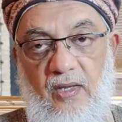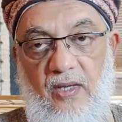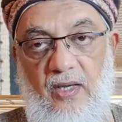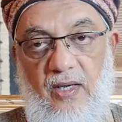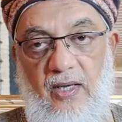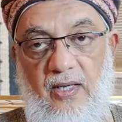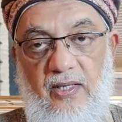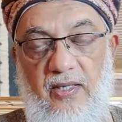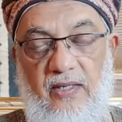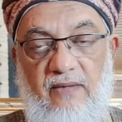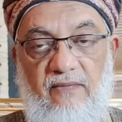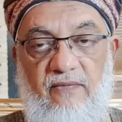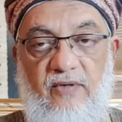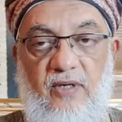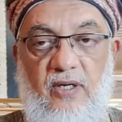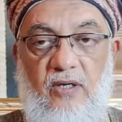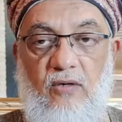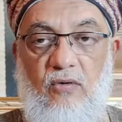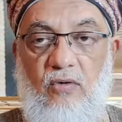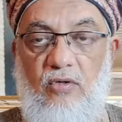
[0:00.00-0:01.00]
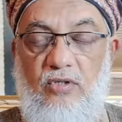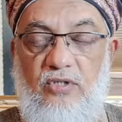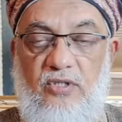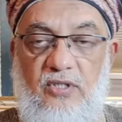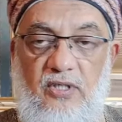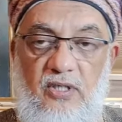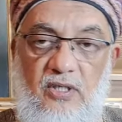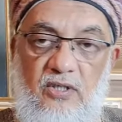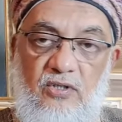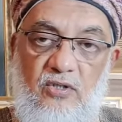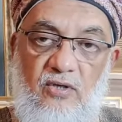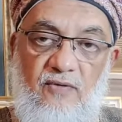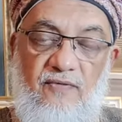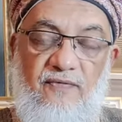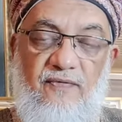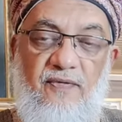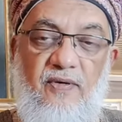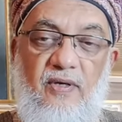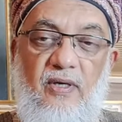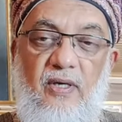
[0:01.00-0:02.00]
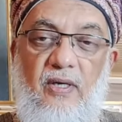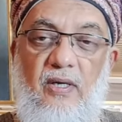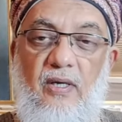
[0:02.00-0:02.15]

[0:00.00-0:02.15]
I have done a whole series of